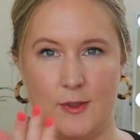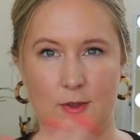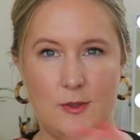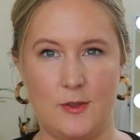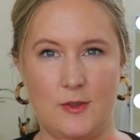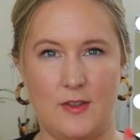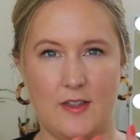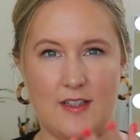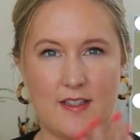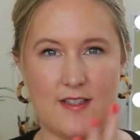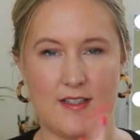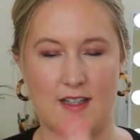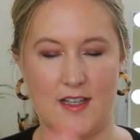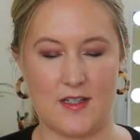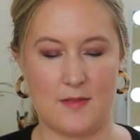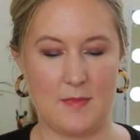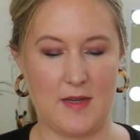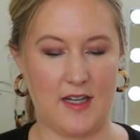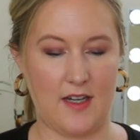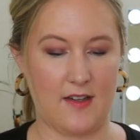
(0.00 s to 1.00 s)
Ooh, this
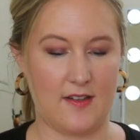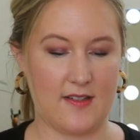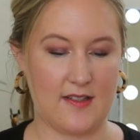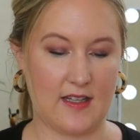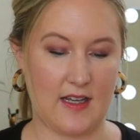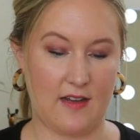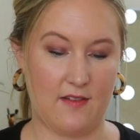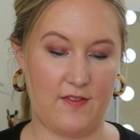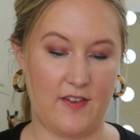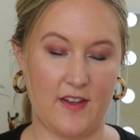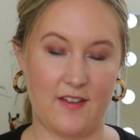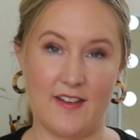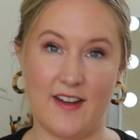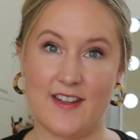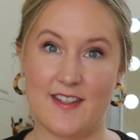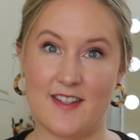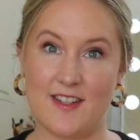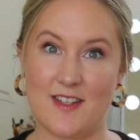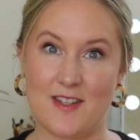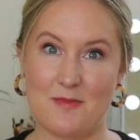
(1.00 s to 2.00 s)
does make your skin feel
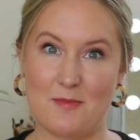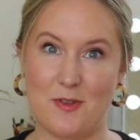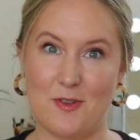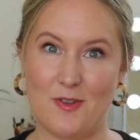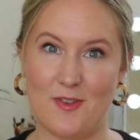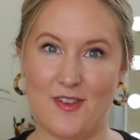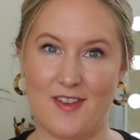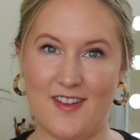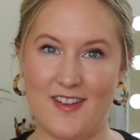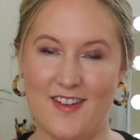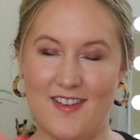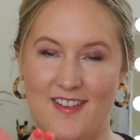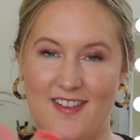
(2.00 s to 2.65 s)
nice and smooth.